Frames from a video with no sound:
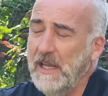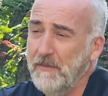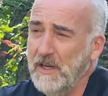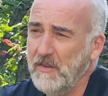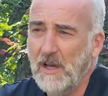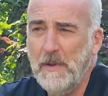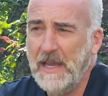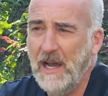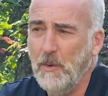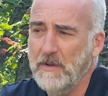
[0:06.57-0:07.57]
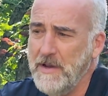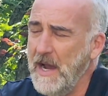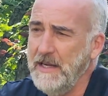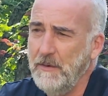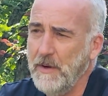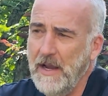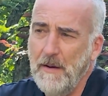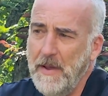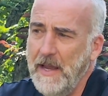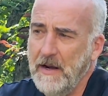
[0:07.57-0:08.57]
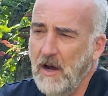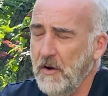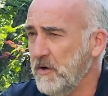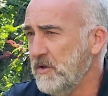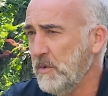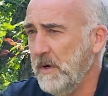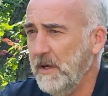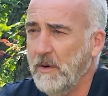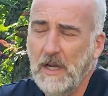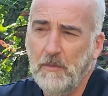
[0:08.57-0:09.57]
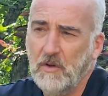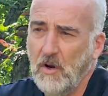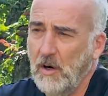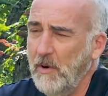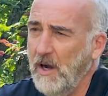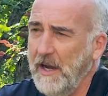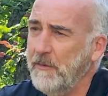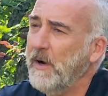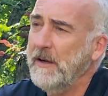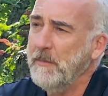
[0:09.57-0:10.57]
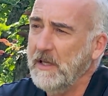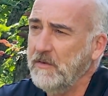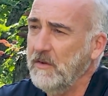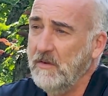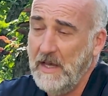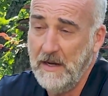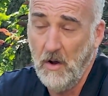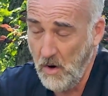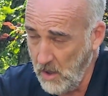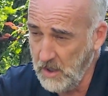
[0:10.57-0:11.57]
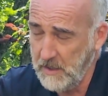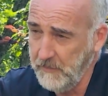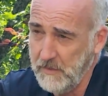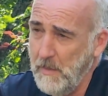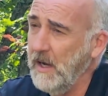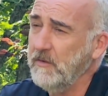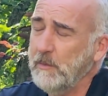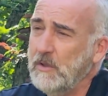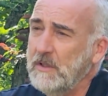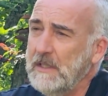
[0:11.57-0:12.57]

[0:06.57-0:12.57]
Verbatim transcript: INFINIT's coming out with 90-gram and 120 grams of carbohydrate mixes that are customizable.